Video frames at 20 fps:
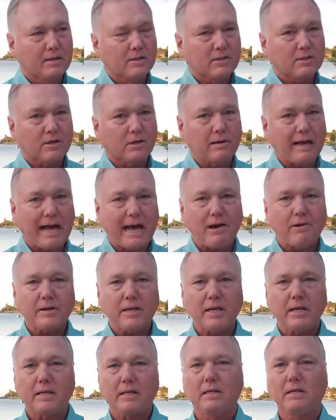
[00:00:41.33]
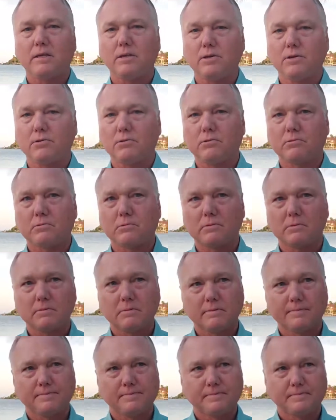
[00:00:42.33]
So how can you
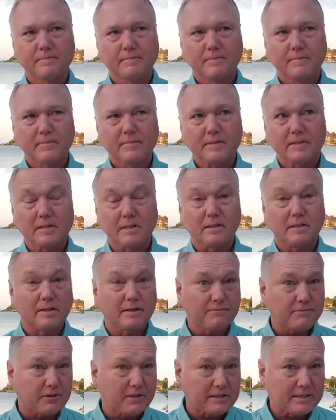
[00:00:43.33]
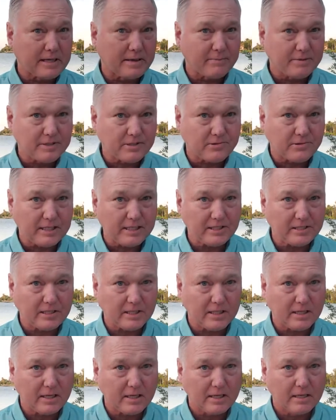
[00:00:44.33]
deliver a
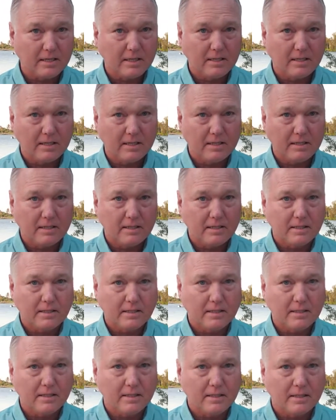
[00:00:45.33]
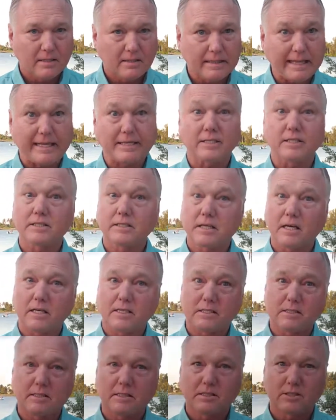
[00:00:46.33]
demonstration that
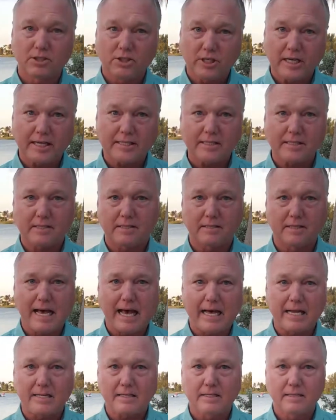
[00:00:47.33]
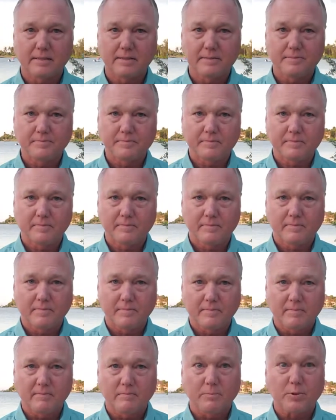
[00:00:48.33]
does just that?
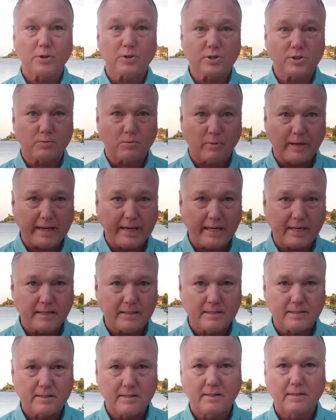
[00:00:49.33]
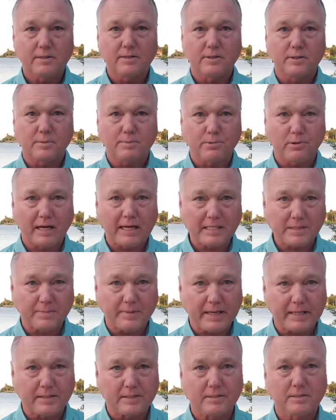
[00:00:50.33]
Persuades your
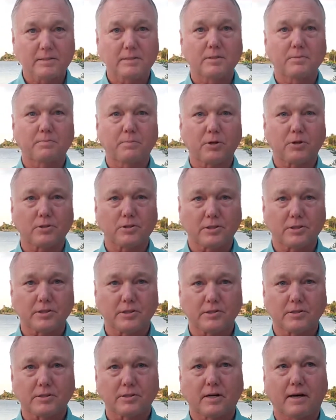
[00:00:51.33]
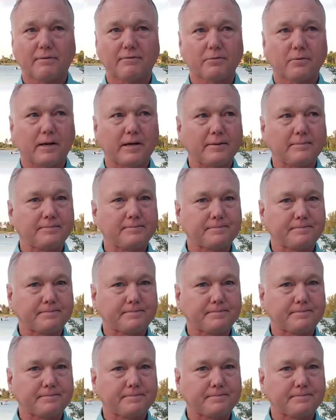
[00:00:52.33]
prospect to purchase your software.